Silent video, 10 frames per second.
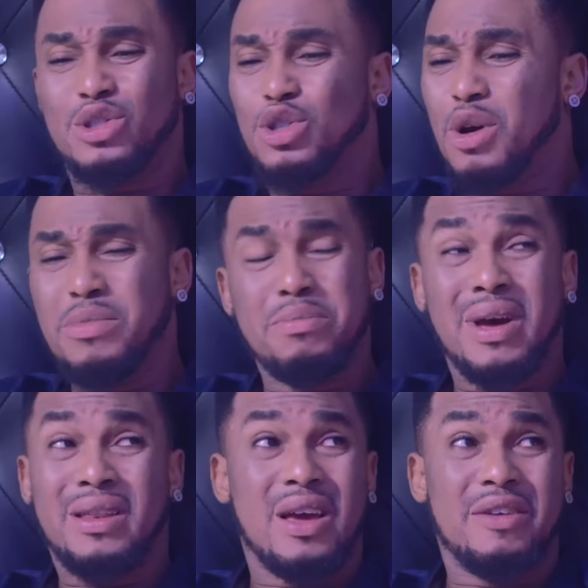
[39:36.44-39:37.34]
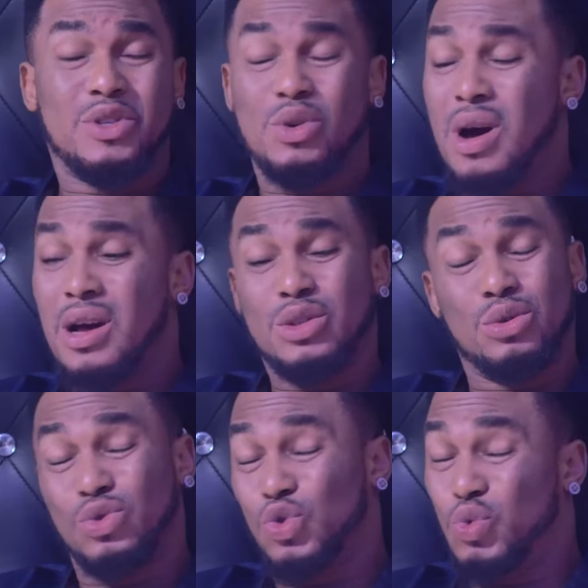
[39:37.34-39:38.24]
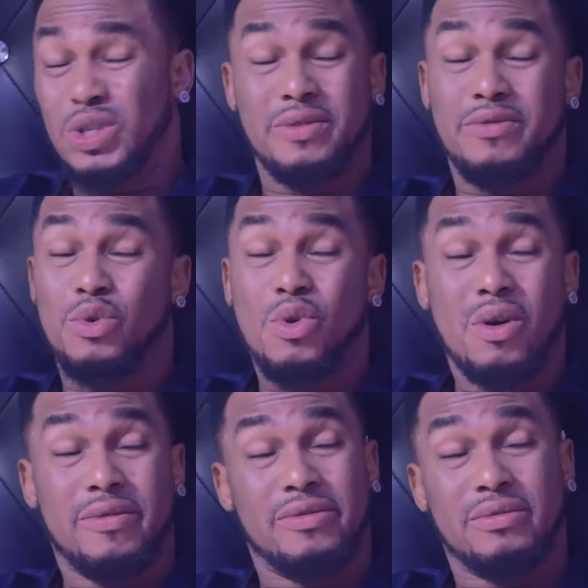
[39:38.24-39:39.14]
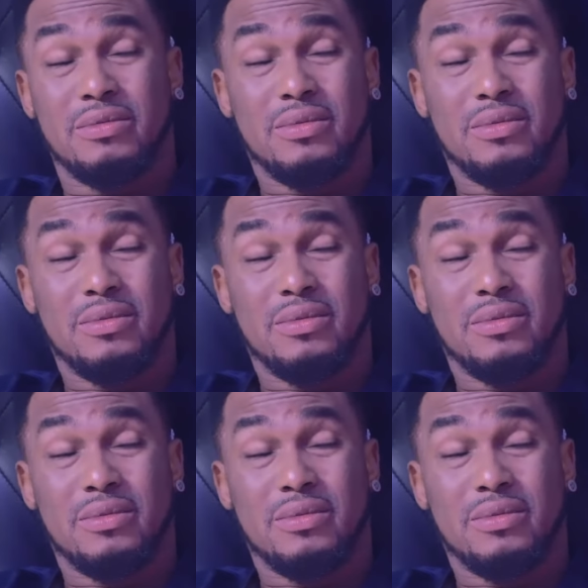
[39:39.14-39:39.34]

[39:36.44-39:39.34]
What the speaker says: disturbing my life, so I had to switch the phone off.